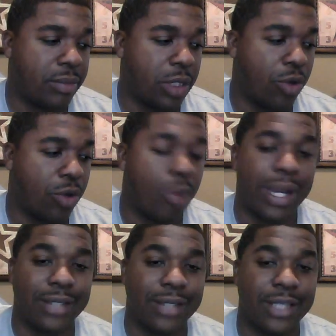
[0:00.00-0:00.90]

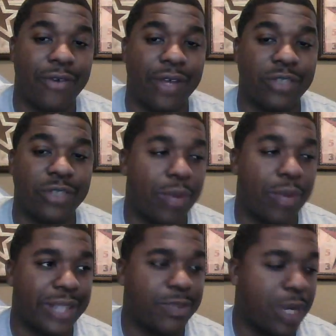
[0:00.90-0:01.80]
Nobody's ever even told
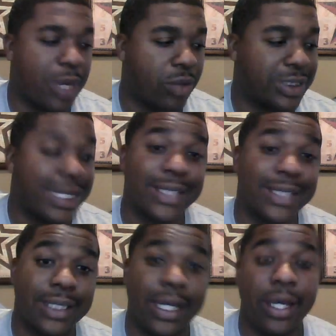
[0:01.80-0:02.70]
me I smelled
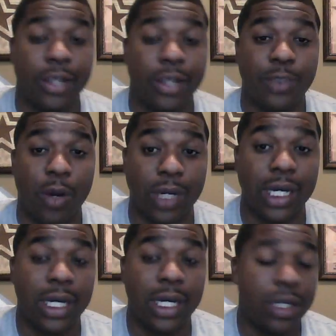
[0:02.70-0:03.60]
sexy. You smell
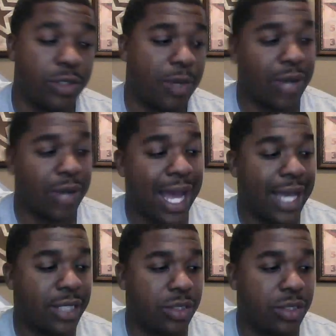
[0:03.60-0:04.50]
good, you smell
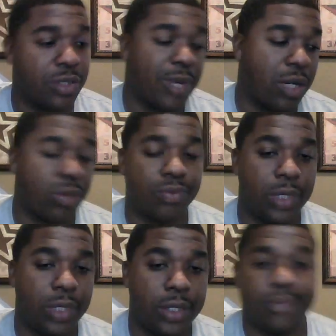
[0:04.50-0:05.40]
nice, you smell,
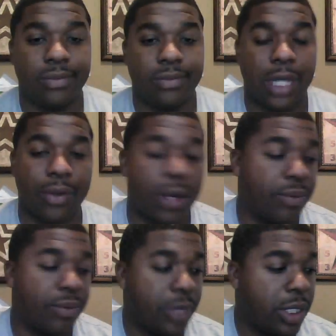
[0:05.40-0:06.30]
I don't
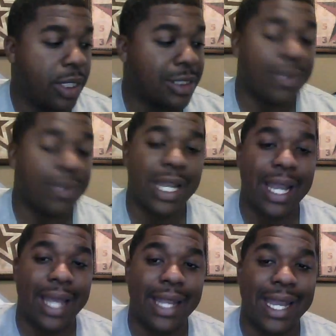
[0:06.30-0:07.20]
know, something
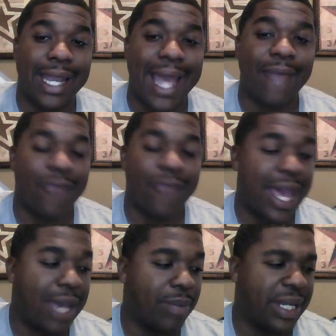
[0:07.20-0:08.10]
in that
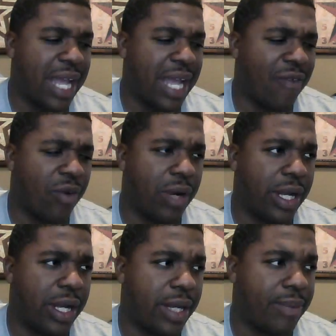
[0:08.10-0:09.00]
vein, but
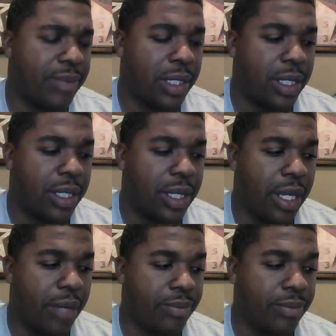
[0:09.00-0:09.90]
never,
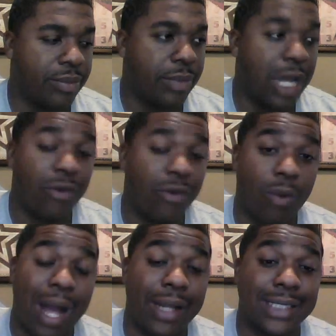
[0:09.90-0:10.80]
never,
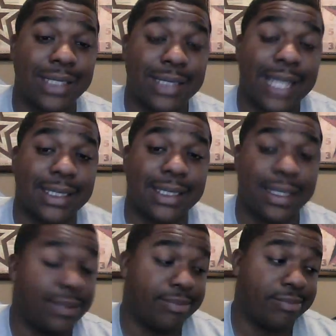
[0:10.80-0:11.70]
wow, that's sexy
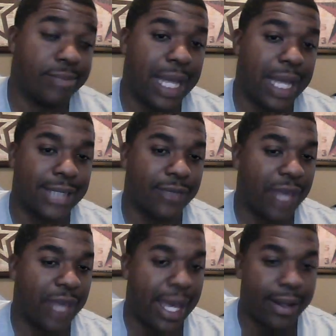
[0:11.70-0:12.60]
as of
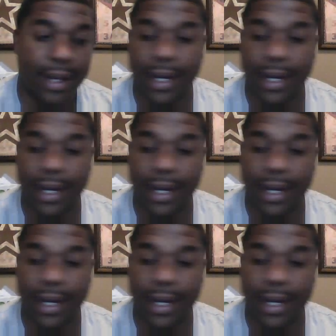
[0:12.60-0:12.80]
yet.